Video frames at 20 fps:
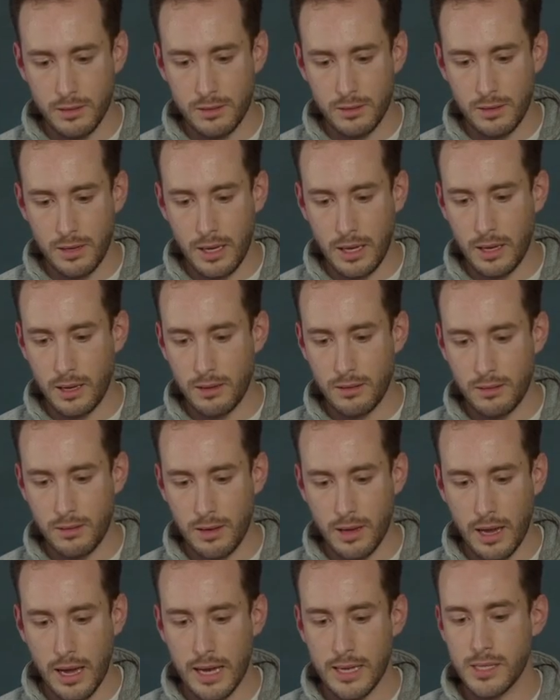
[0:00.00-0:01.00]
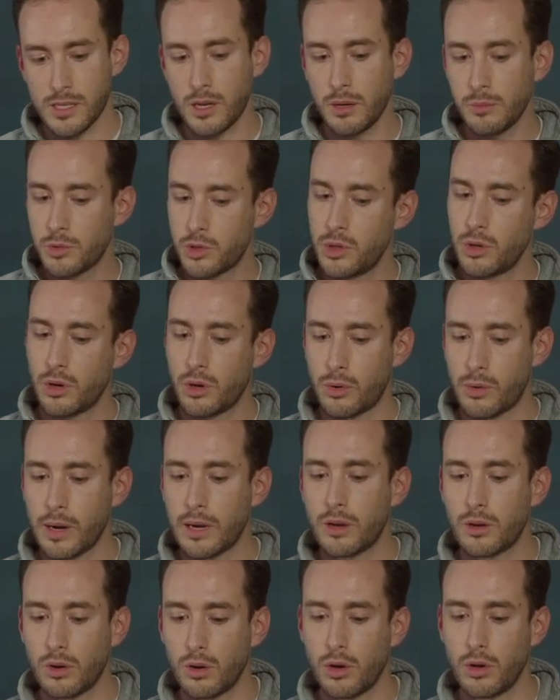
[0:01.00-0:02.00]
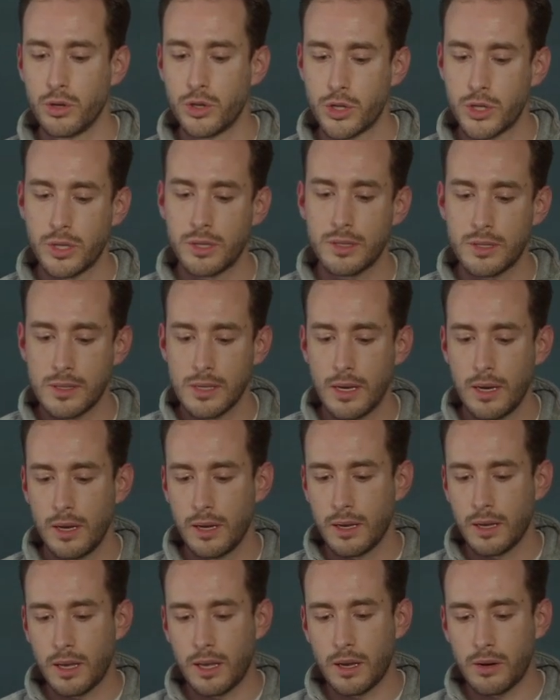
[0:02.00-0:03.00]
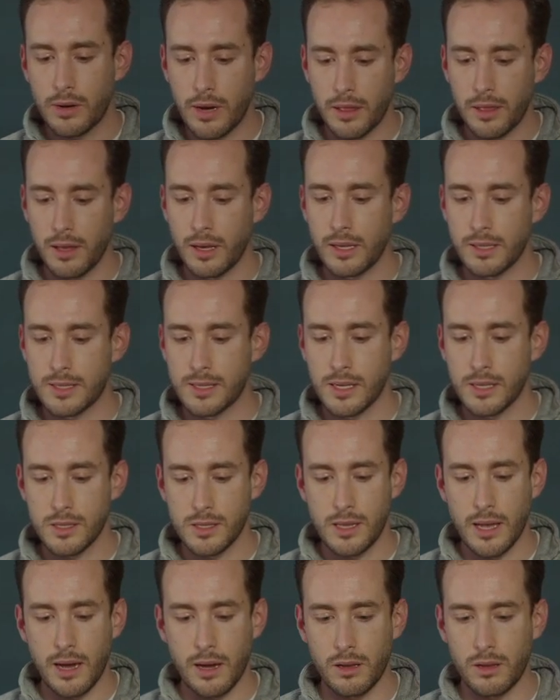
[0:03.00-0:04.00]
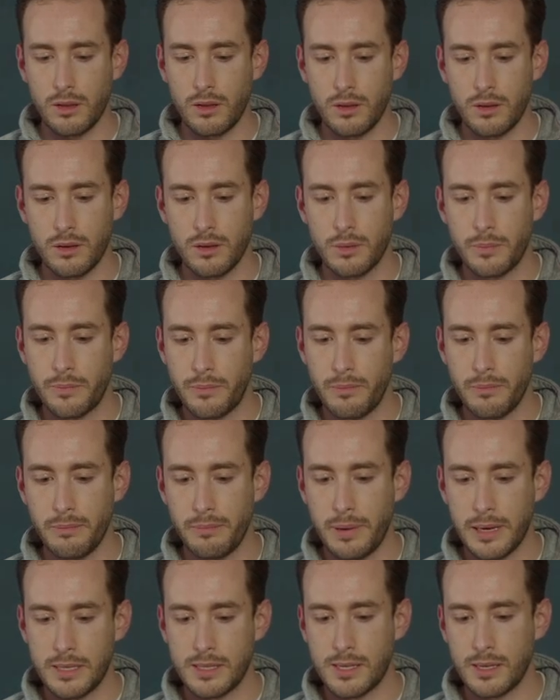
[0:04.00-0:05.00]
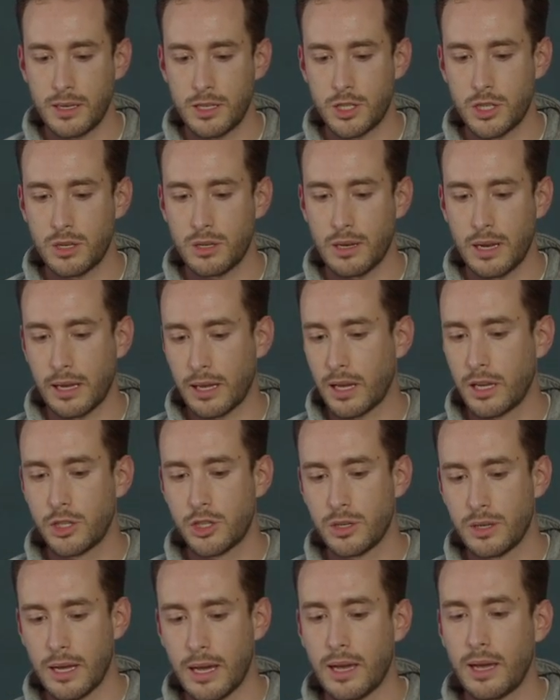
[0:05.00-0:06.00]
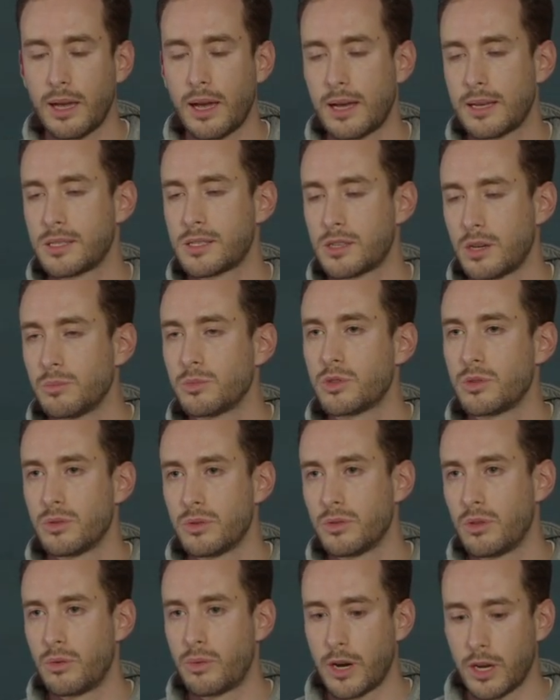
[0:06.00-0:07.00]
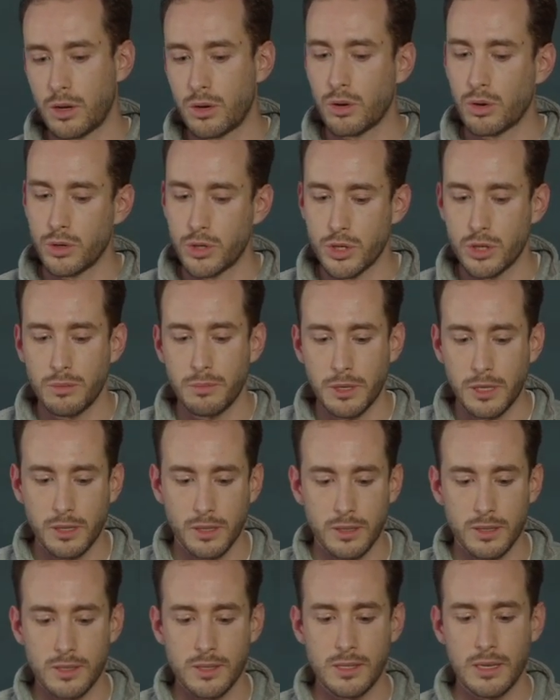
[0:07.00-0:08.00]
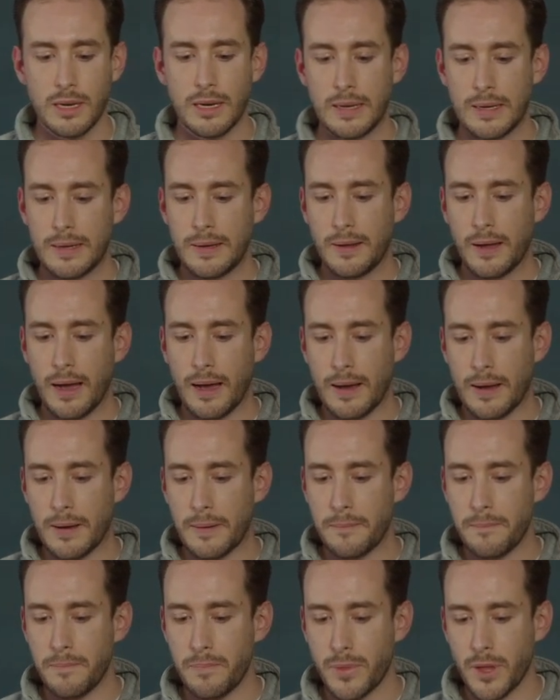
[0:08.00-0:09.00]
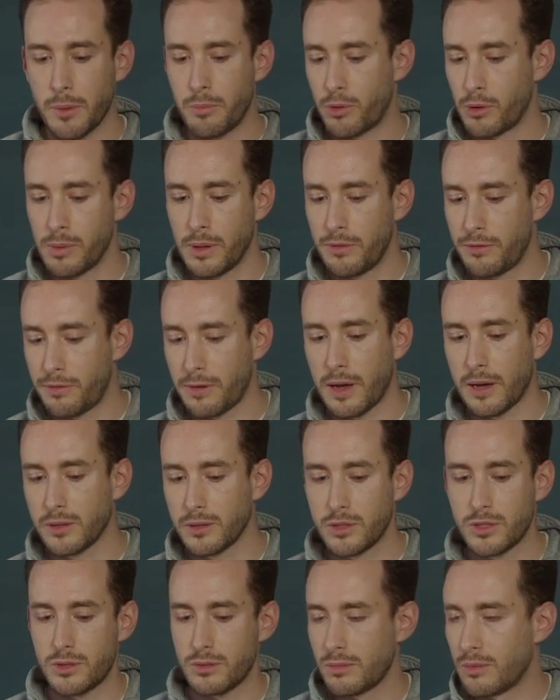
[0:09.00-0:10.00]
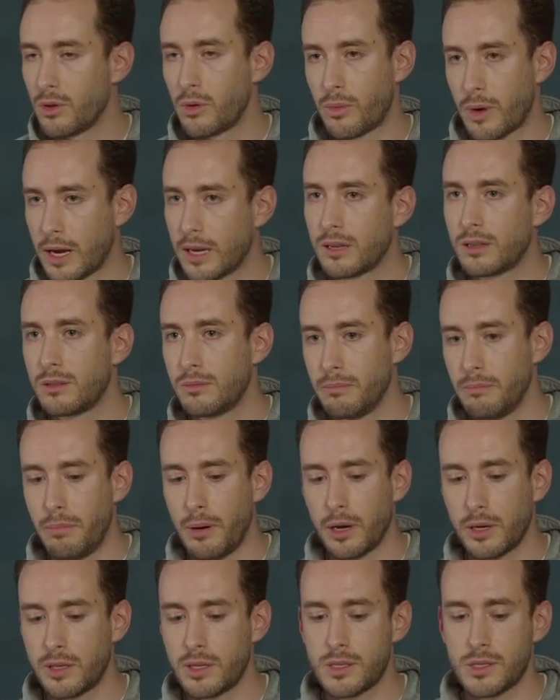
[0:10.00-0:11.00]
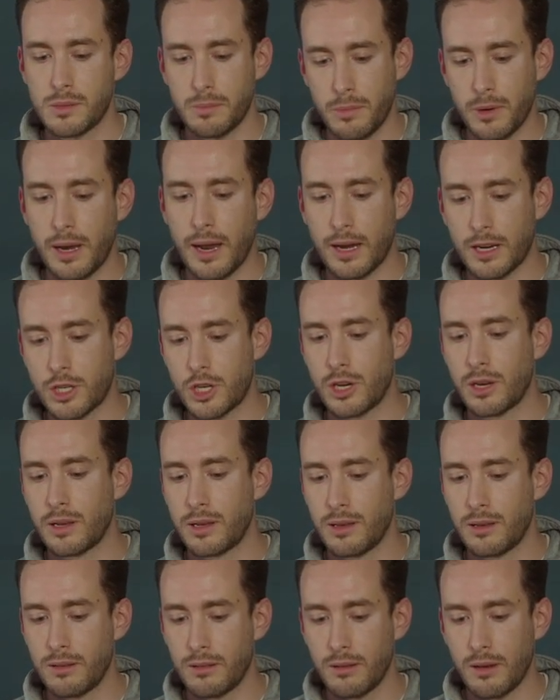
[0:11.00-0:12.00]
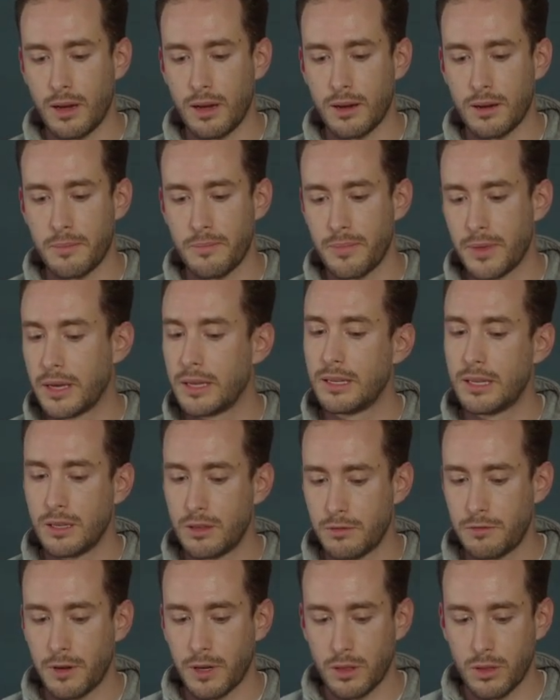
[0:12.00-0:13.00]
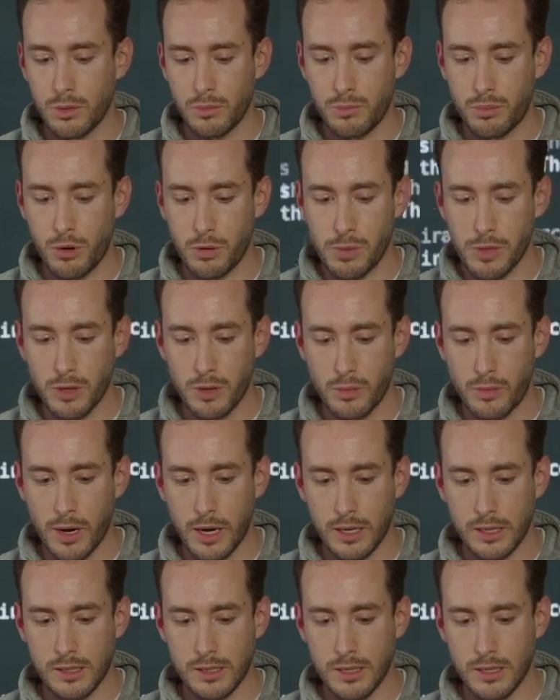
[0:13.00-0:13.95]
It has come to correct conclusions. Here, I think it says that the base agent, like agent A, has come to the right conclusion because it probably found the right bugs, but actually it didn't find probably the right